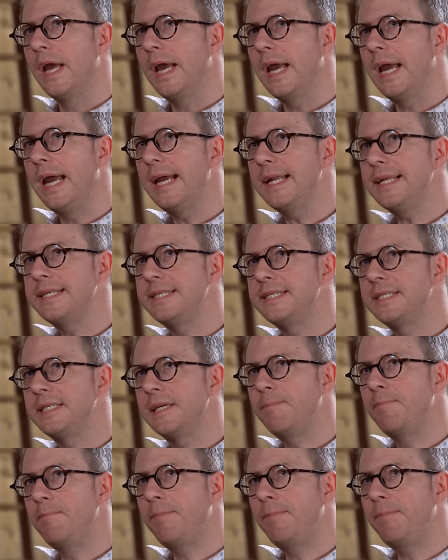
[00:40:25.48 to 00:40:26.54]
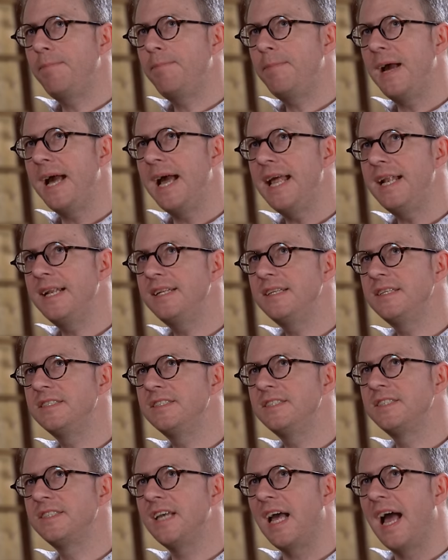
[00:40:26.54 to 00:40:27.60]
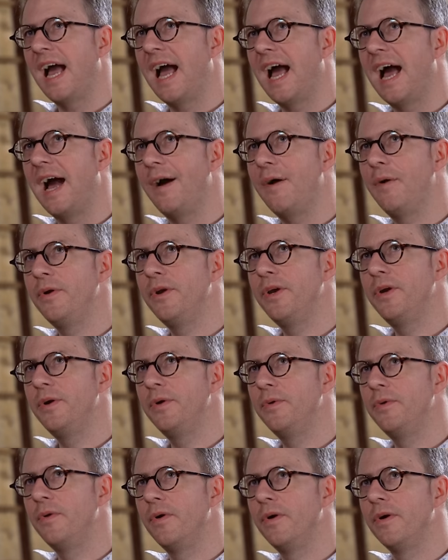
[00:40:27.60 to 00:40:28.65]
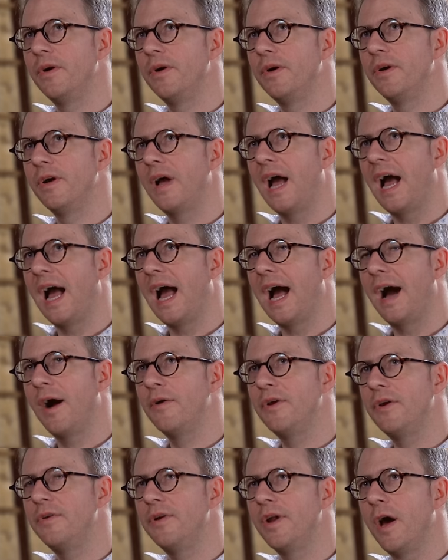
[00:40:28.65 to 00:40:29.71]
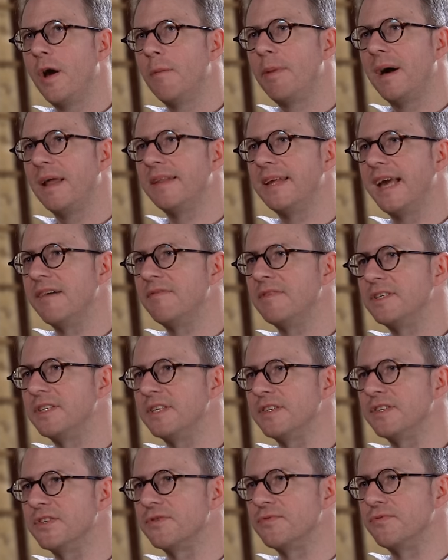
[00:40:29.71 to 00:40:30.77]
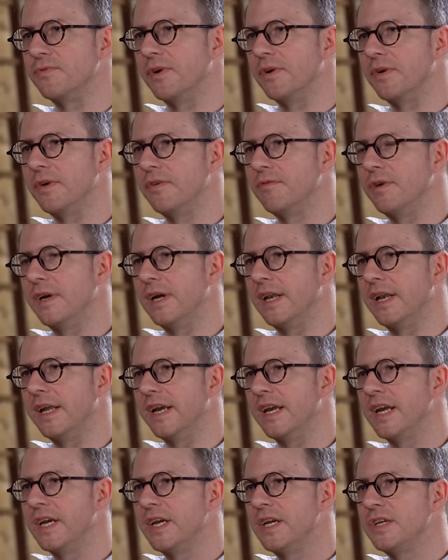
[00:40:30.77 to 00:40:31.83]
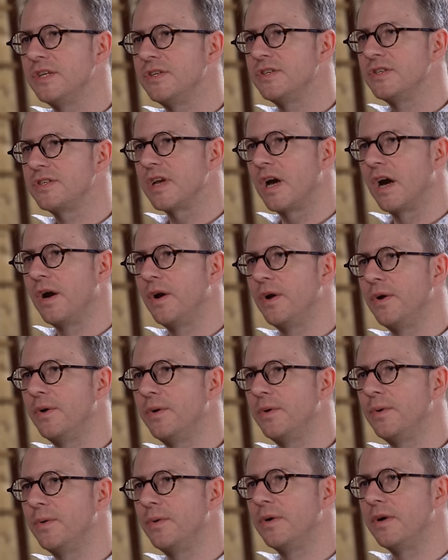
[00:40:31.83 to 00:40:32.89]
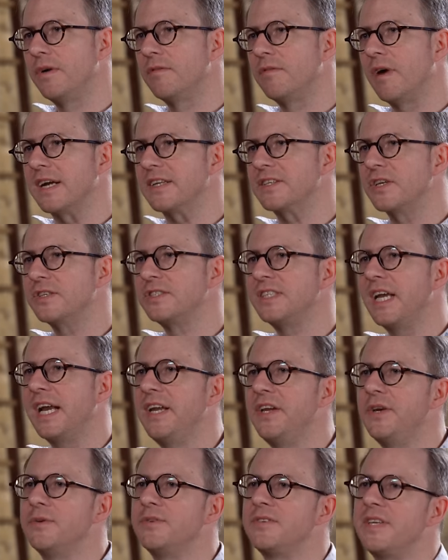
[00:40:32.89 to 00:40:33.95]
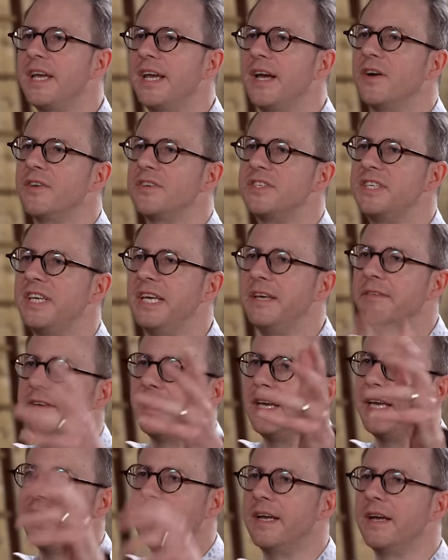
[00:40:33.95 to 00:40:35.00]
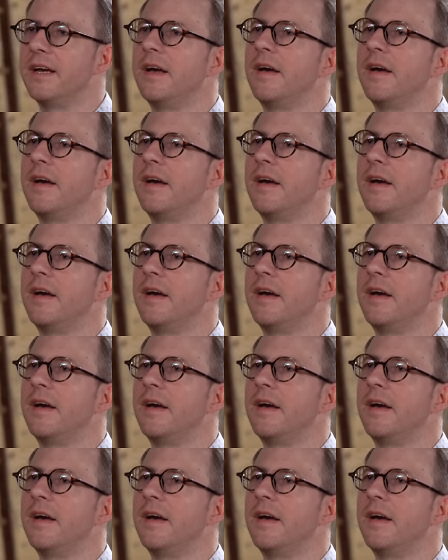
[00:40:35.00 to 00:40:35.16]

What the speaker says: It depends how you know about the evidence, really. So say you see on TV